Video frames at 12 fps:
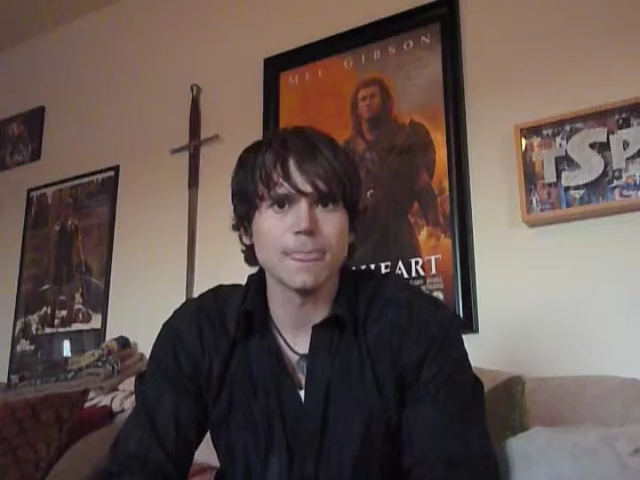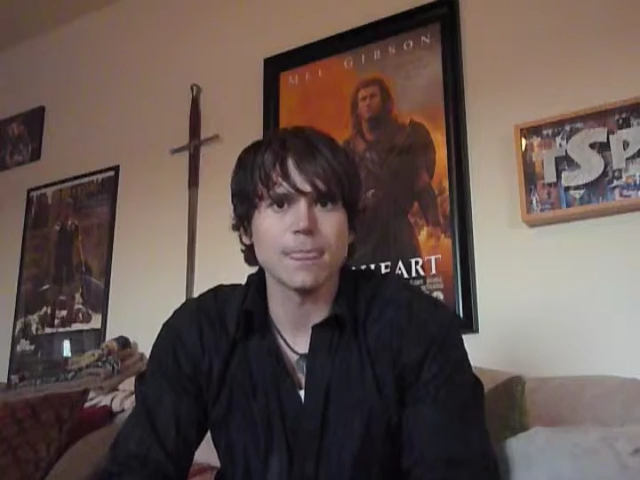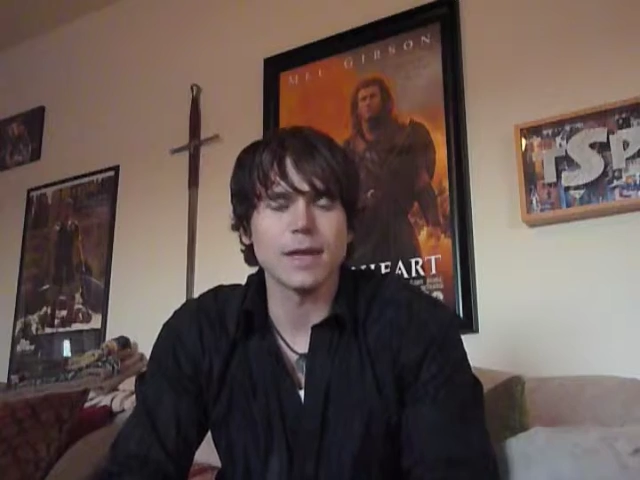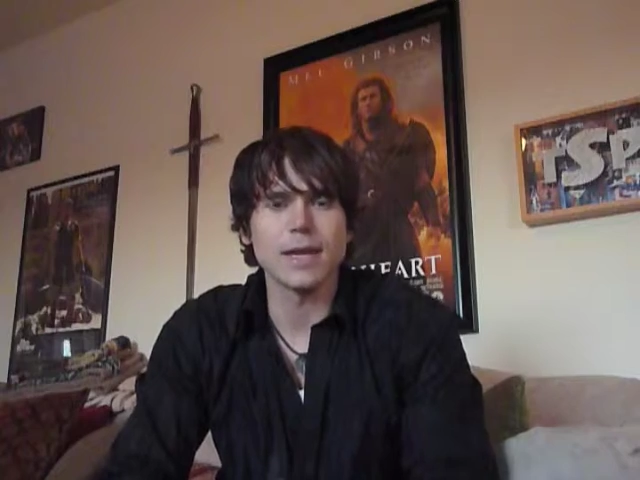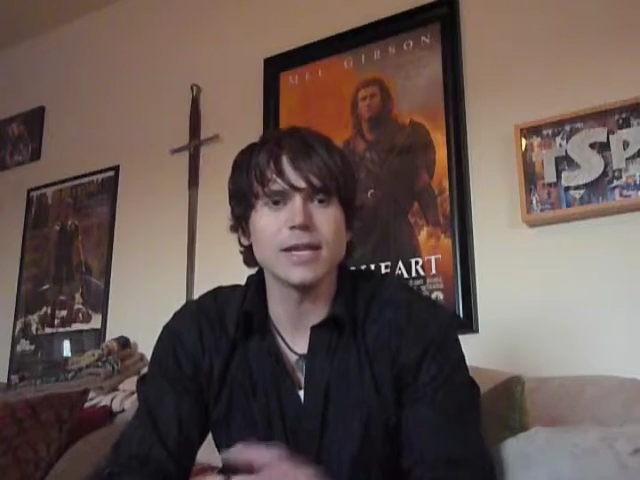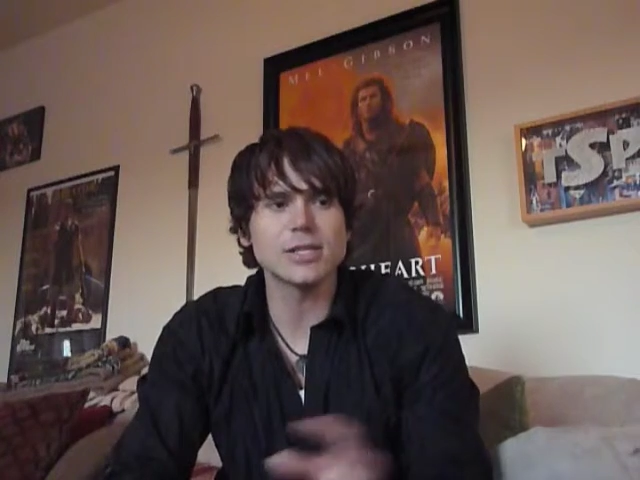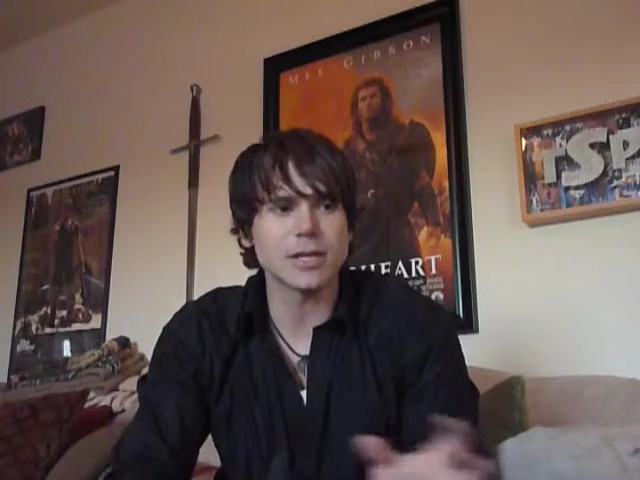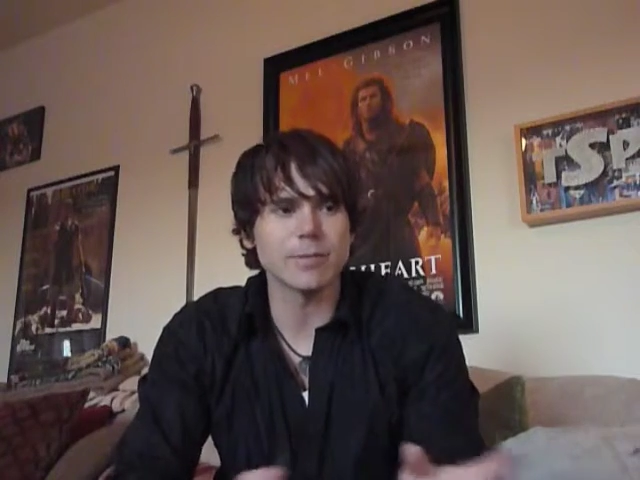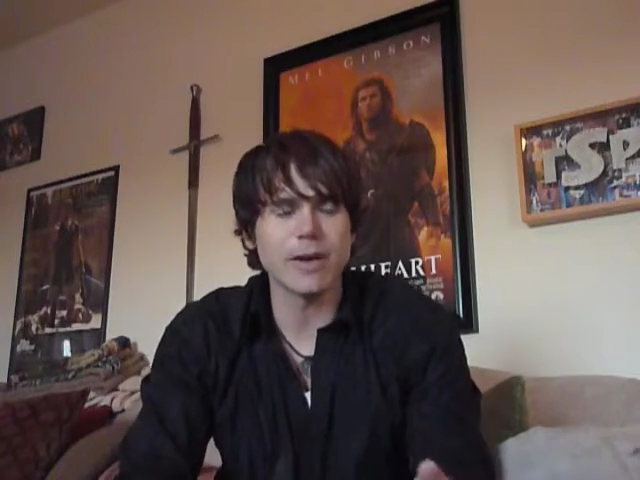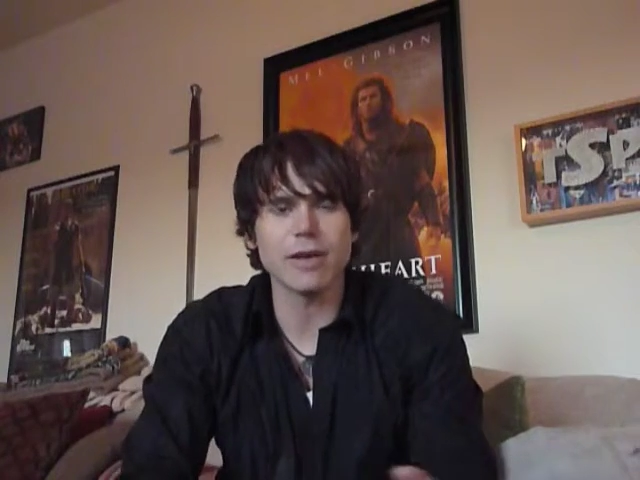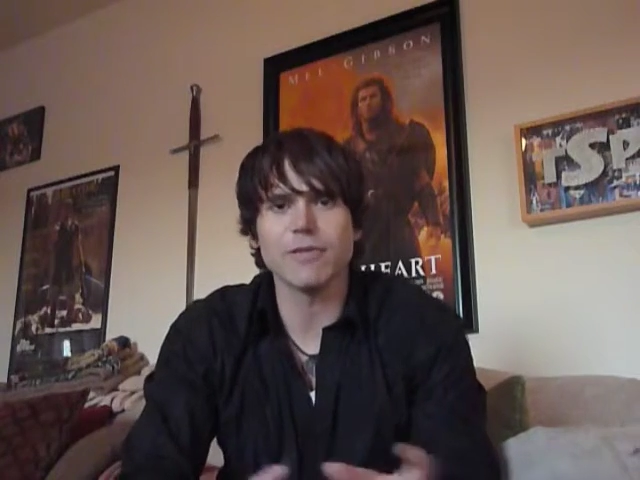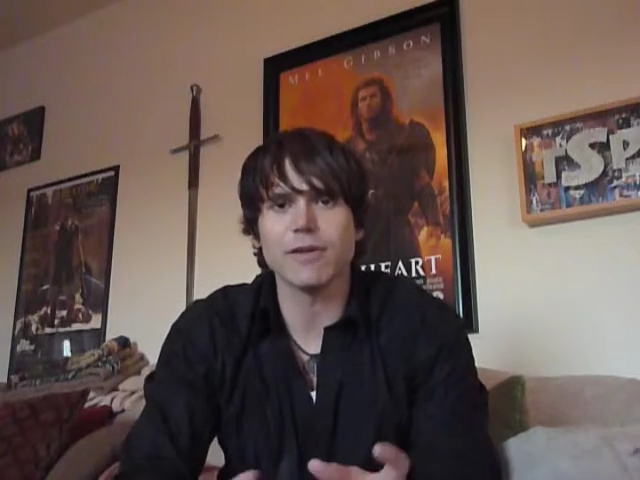that each can
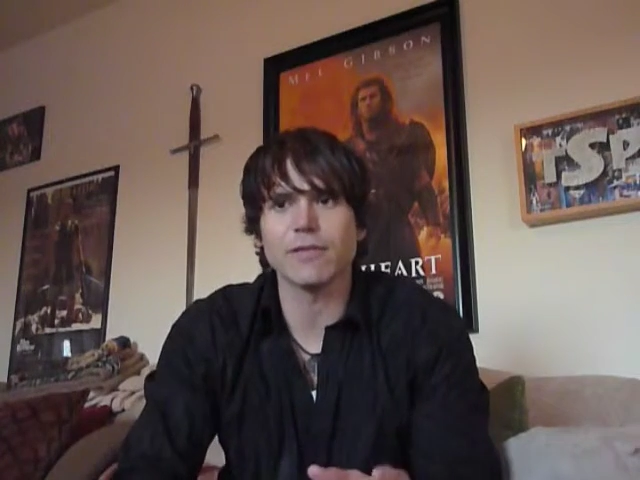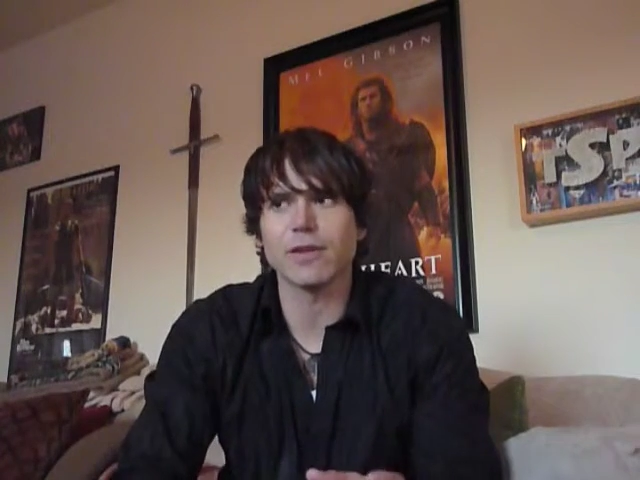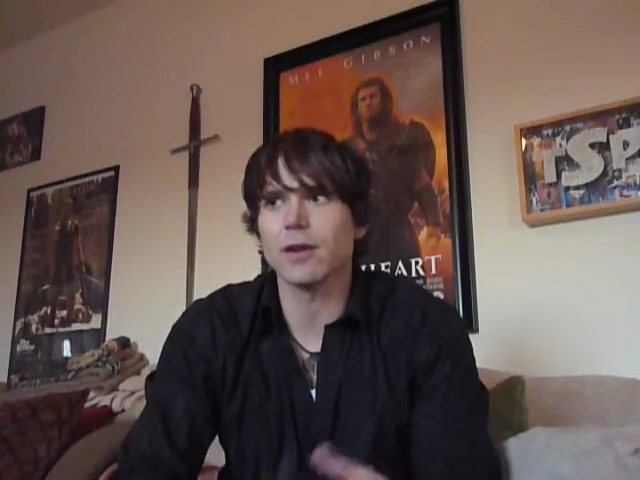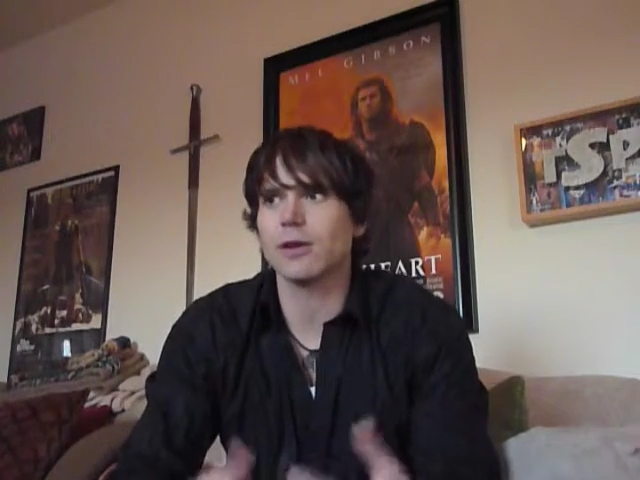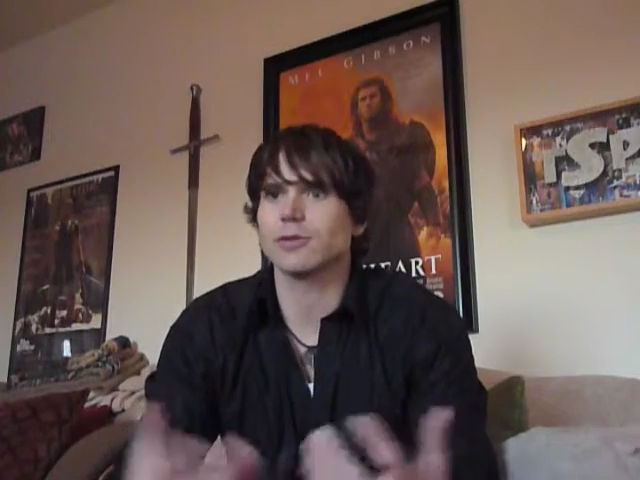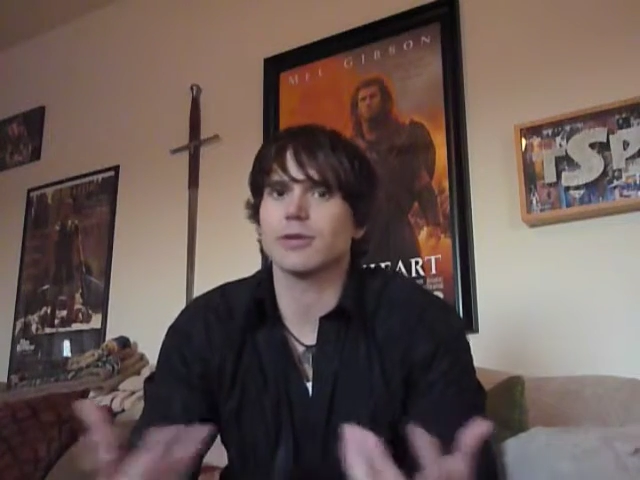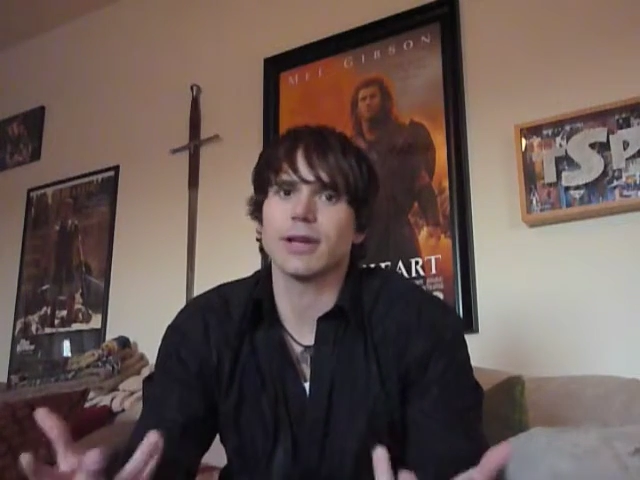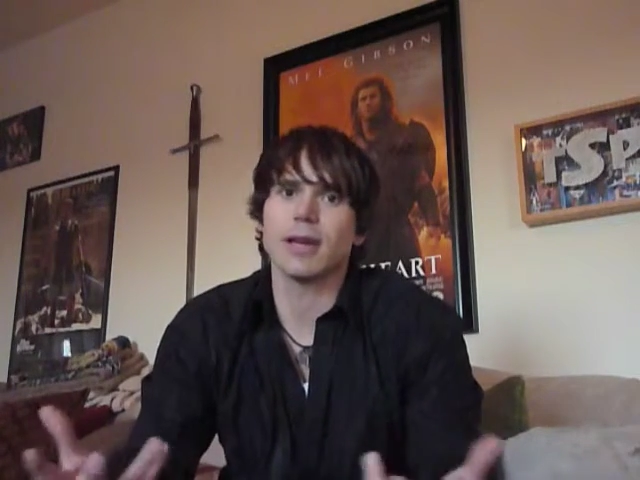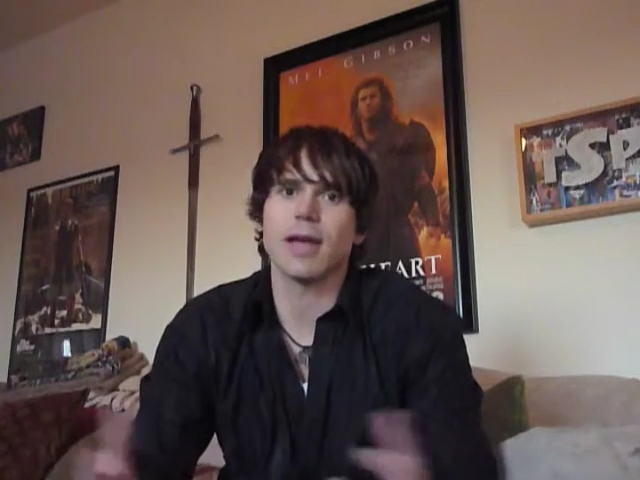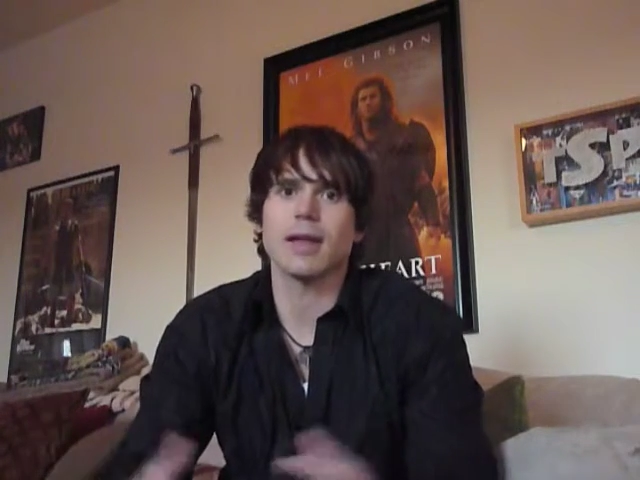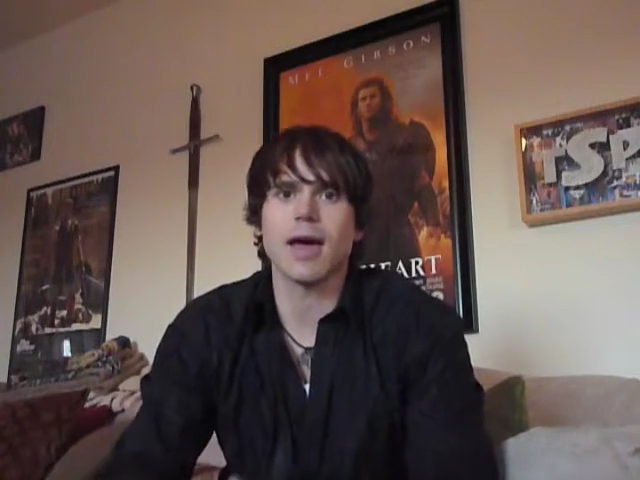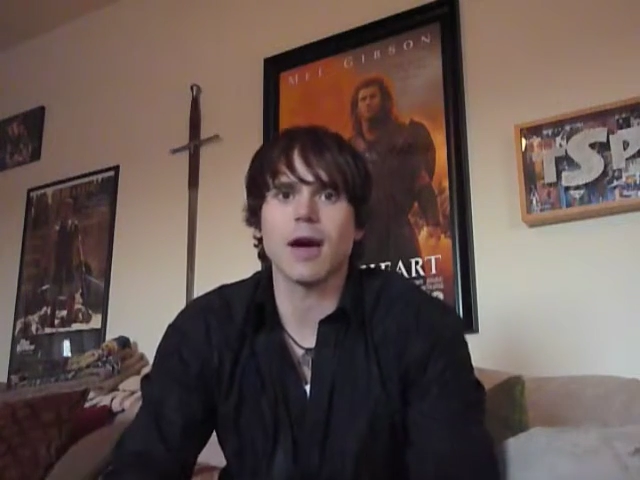pay $1,500,
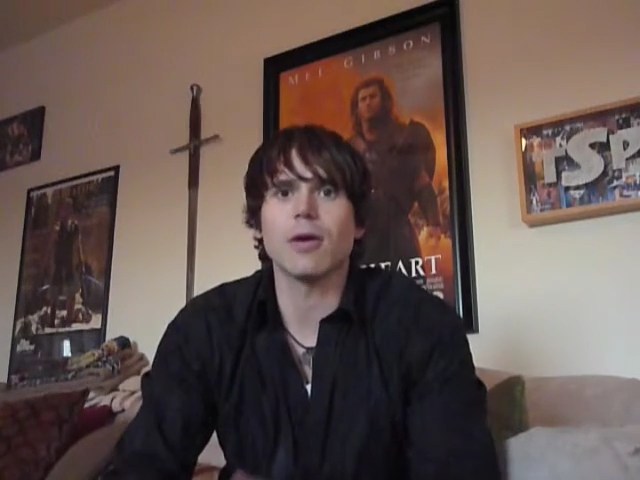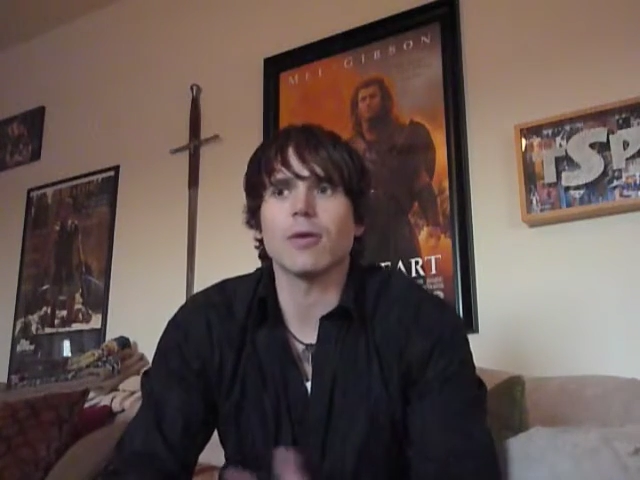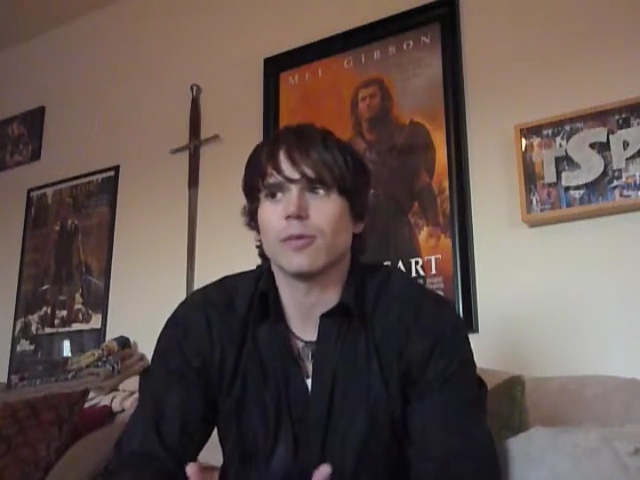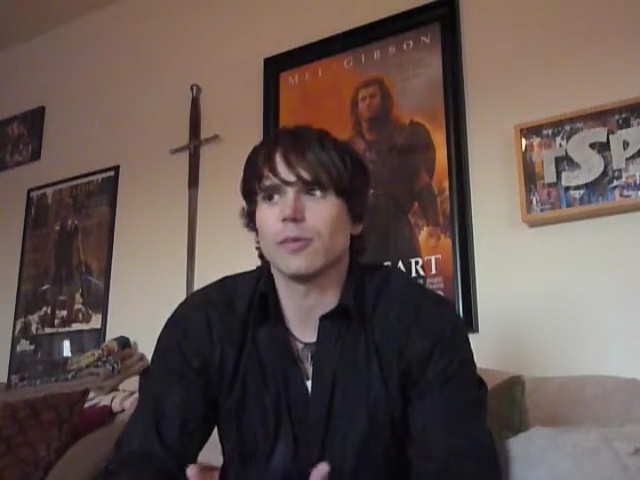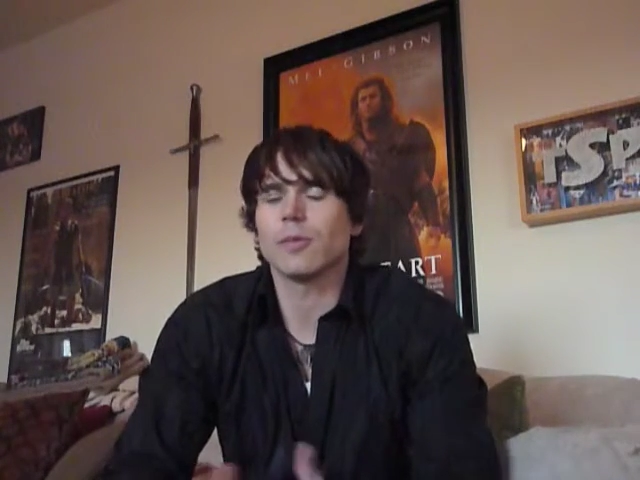and now